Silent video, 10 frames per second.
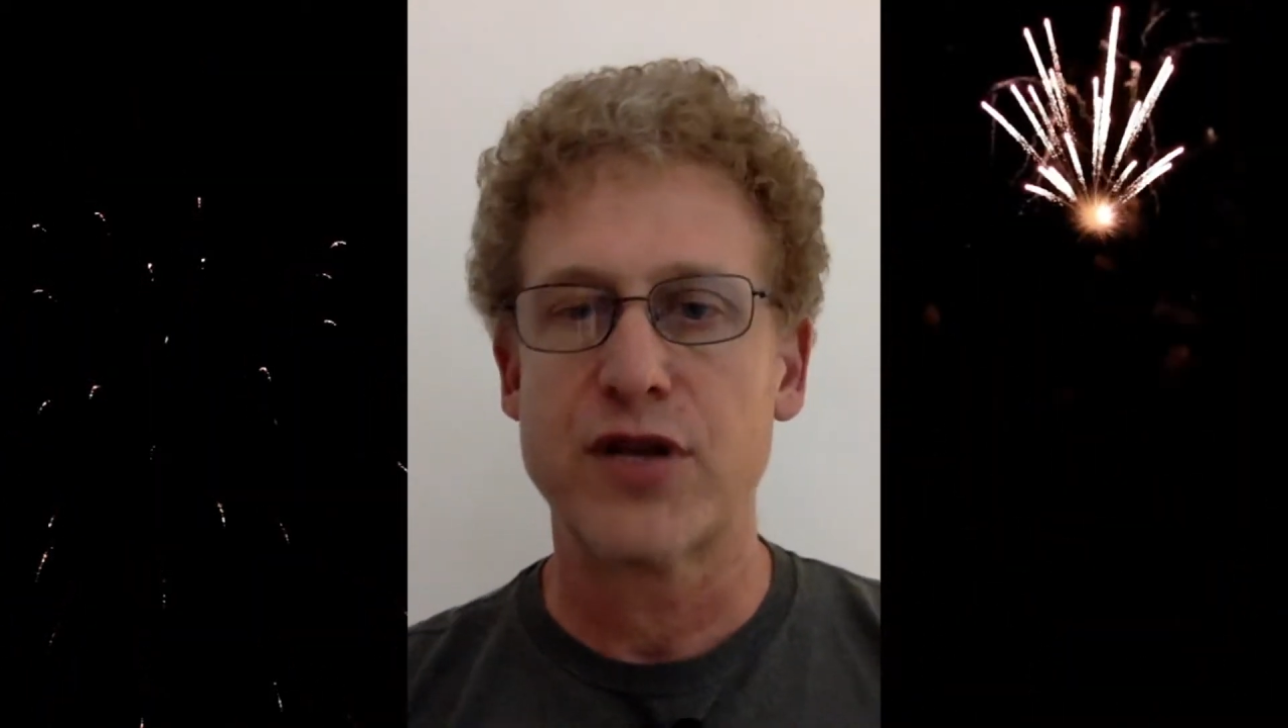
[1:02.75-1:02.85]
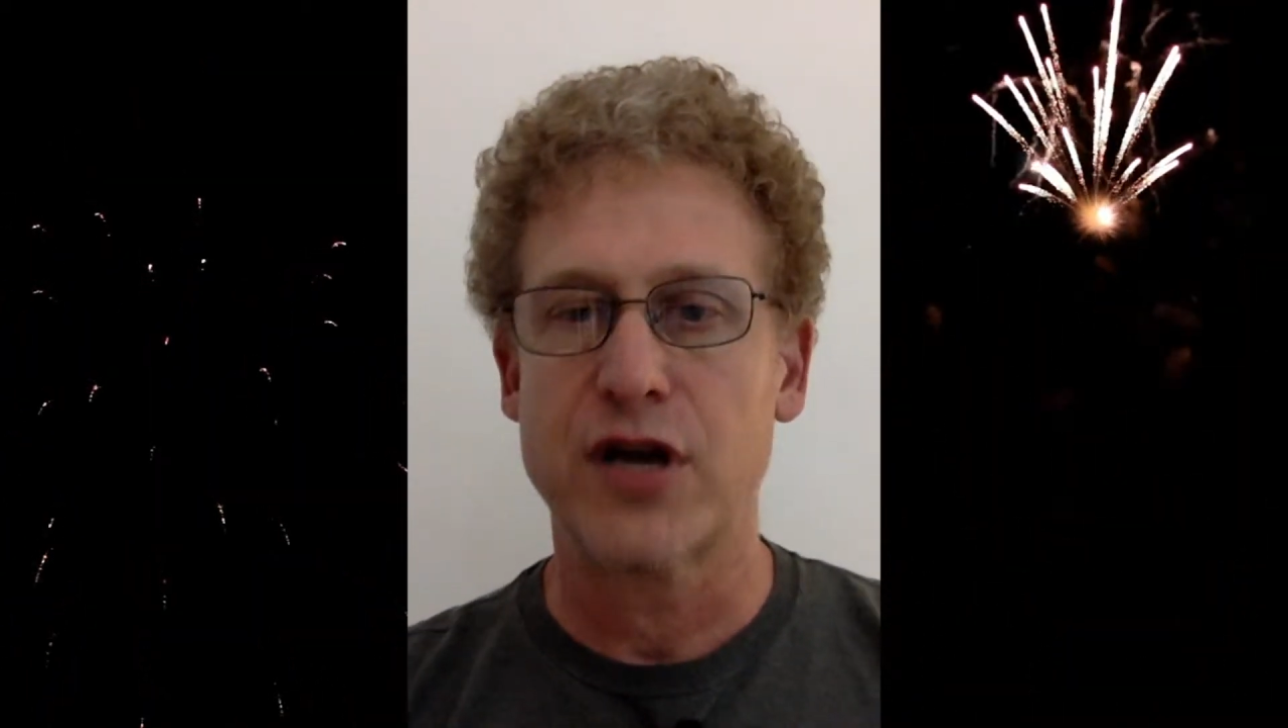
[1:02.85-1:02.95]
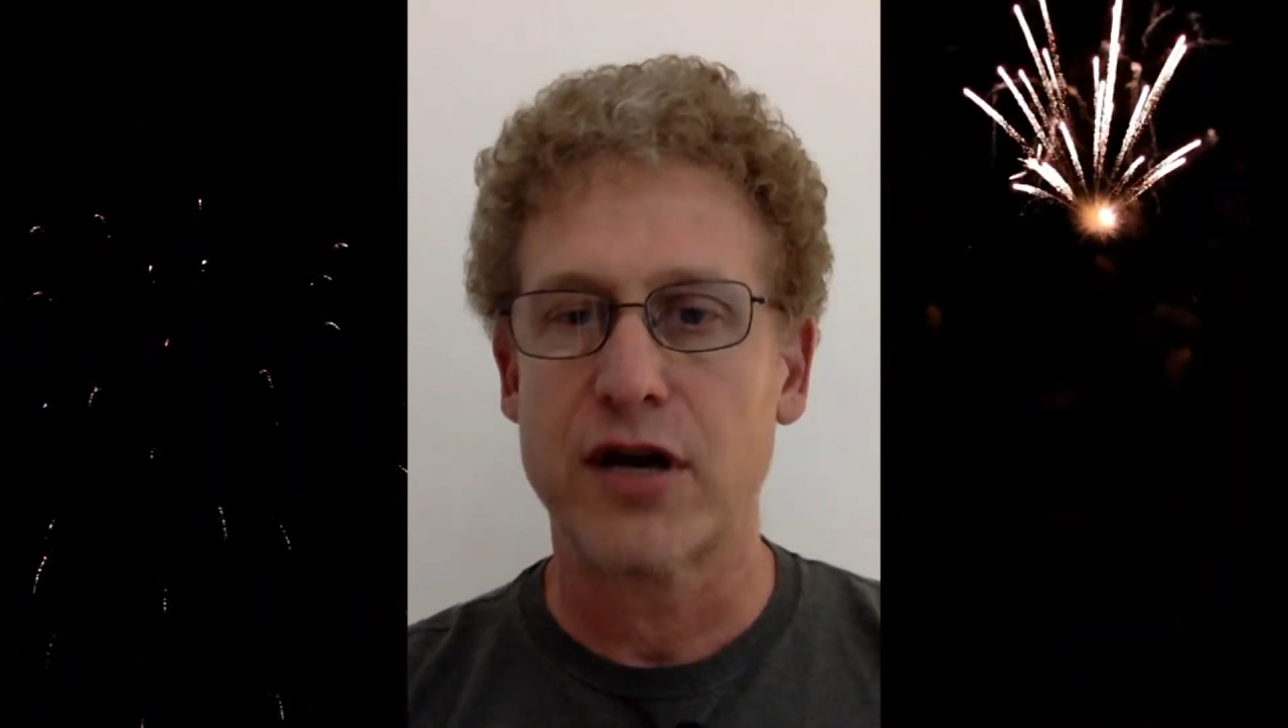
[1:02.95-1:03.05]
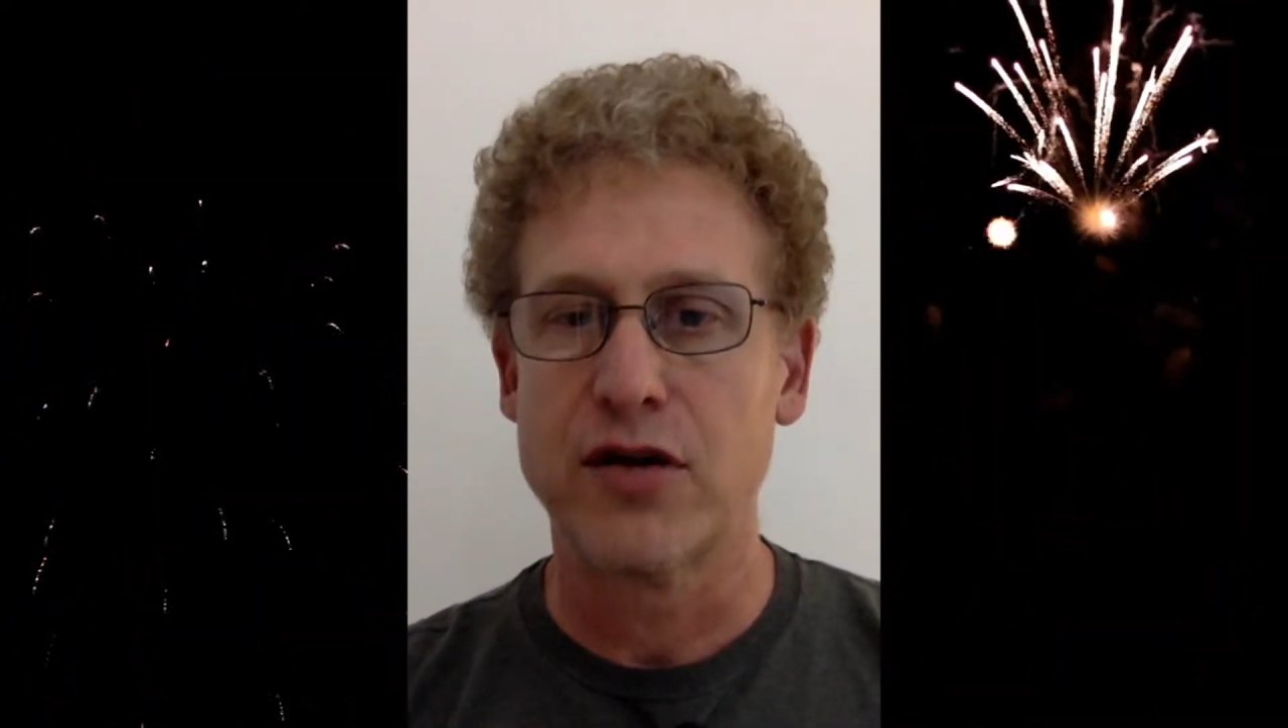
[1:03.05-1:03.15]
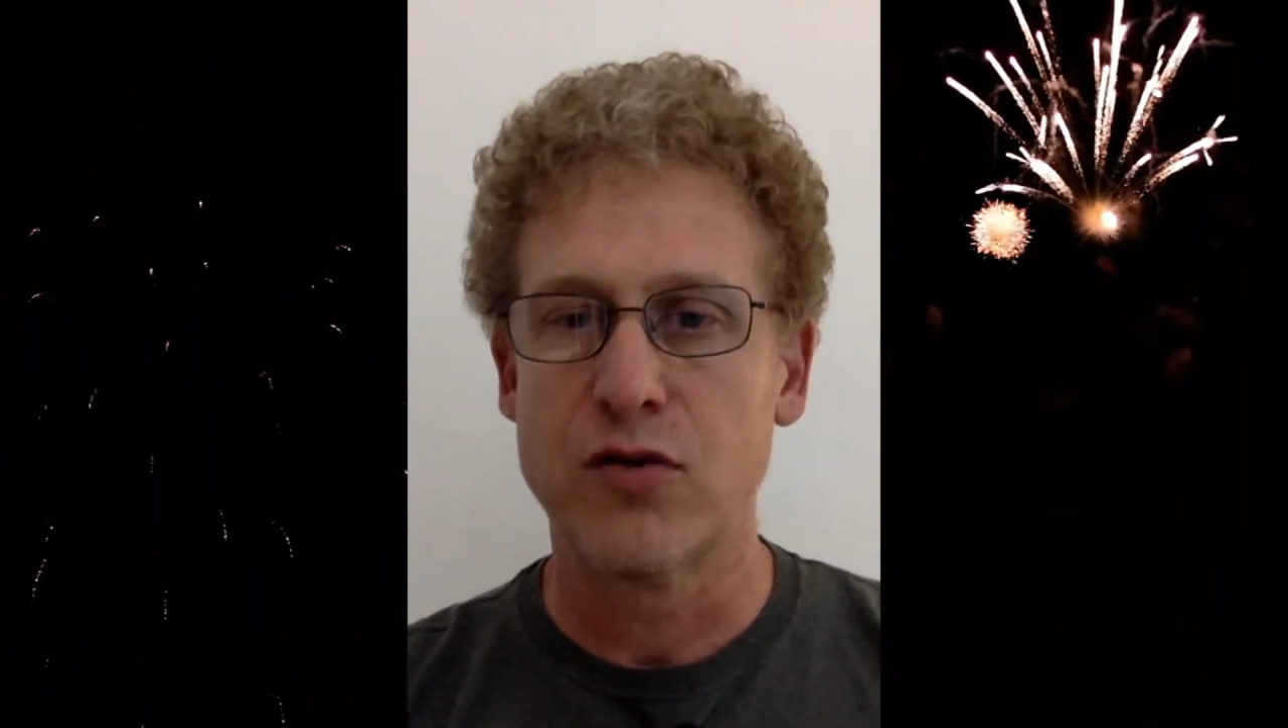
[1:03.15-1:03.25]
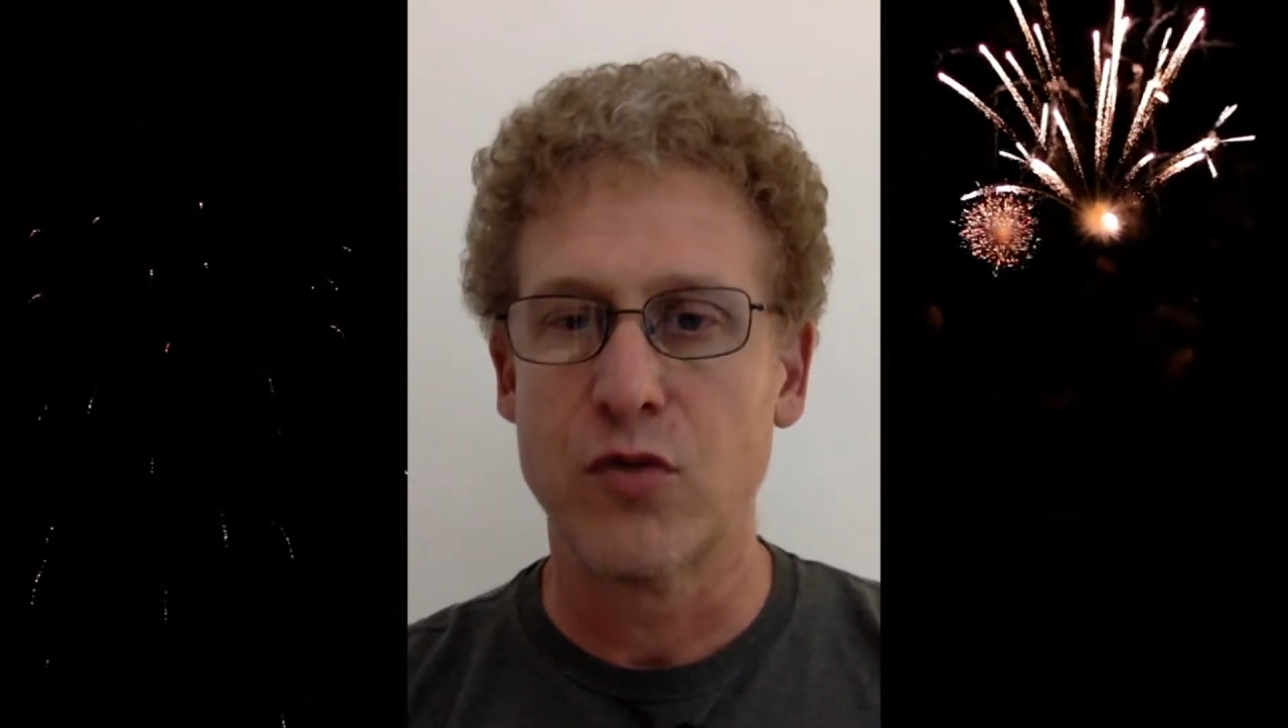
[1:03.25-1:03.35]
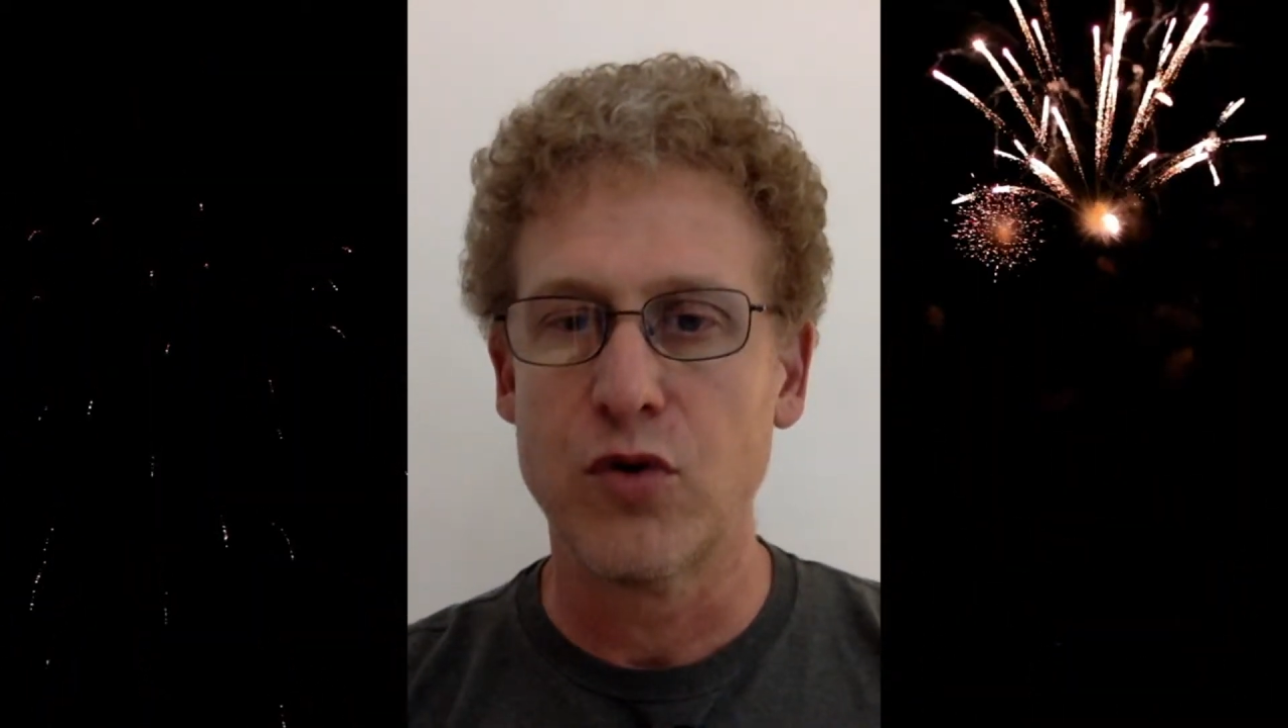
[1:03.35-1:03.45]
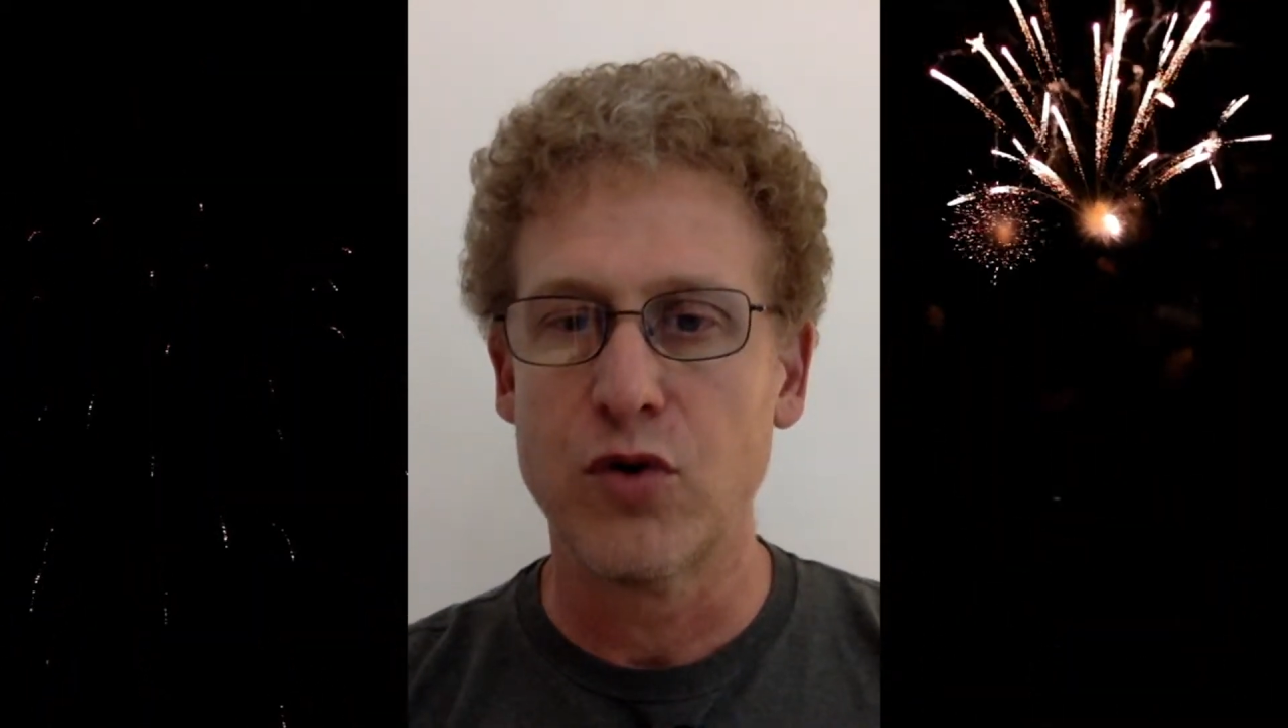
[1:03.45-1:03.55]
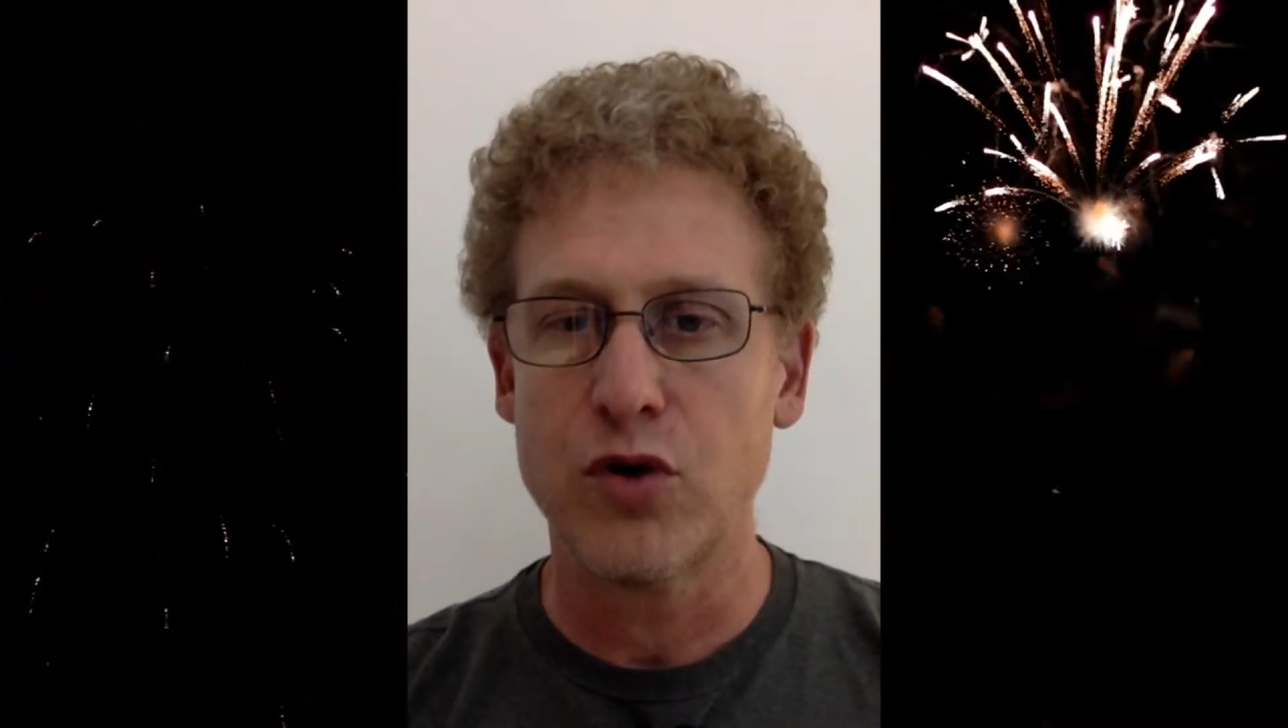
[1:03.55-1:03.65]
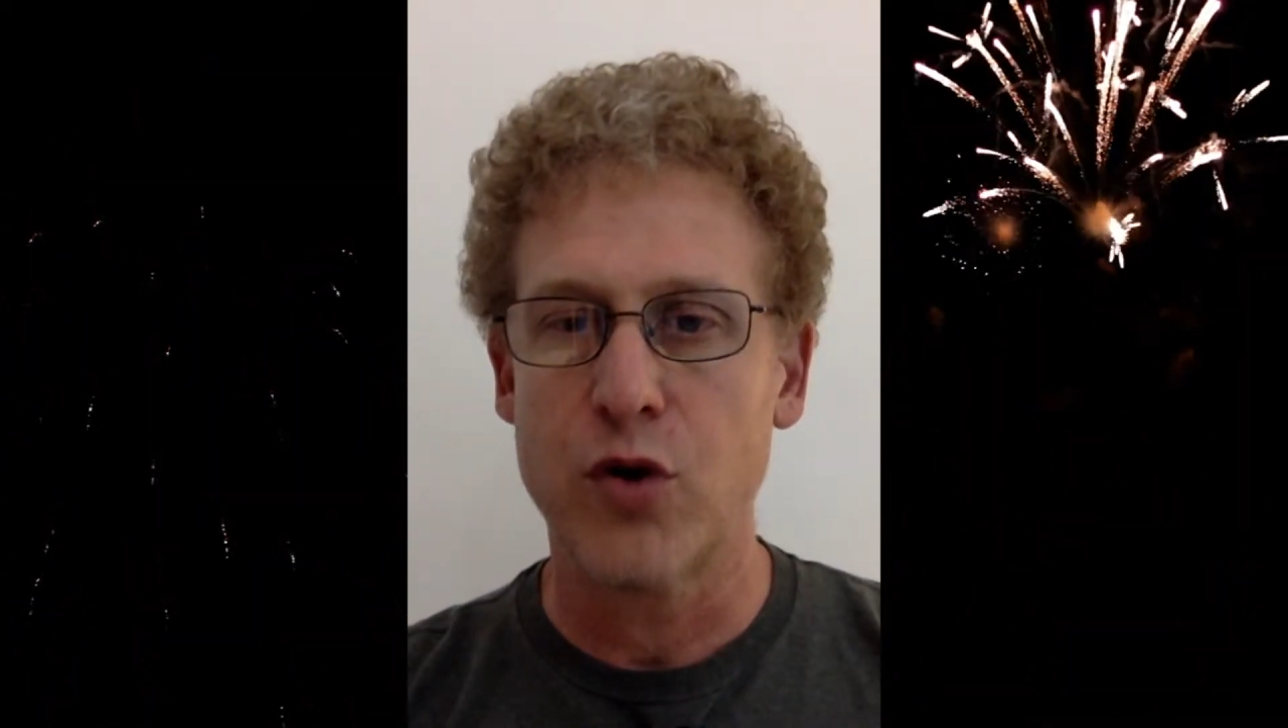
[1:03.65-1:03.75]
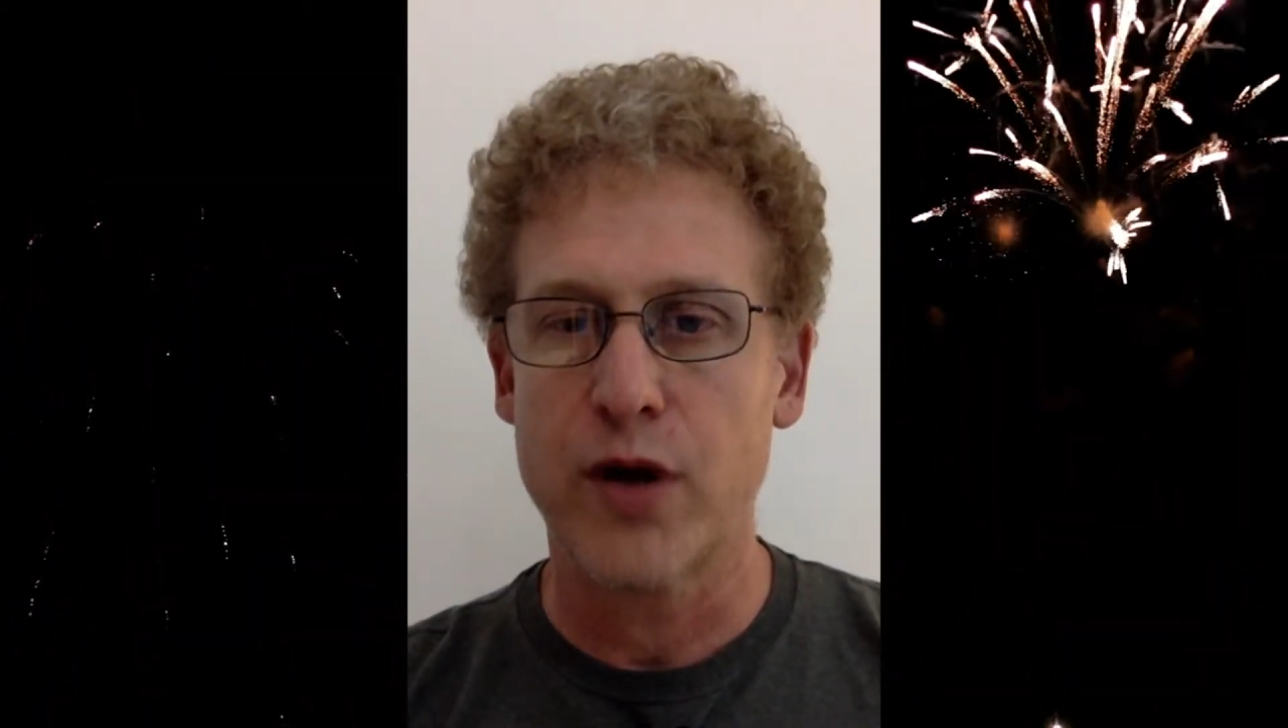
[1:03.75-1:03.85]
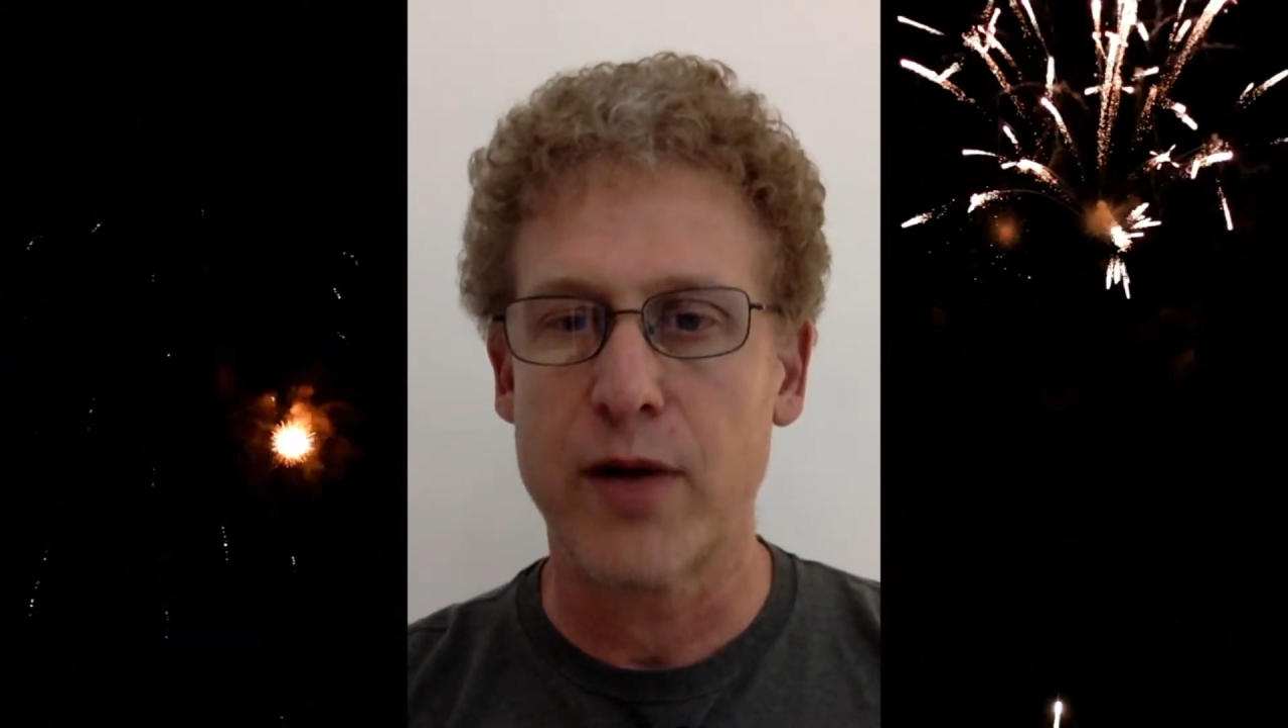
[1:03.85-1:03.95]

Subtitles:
talking real quick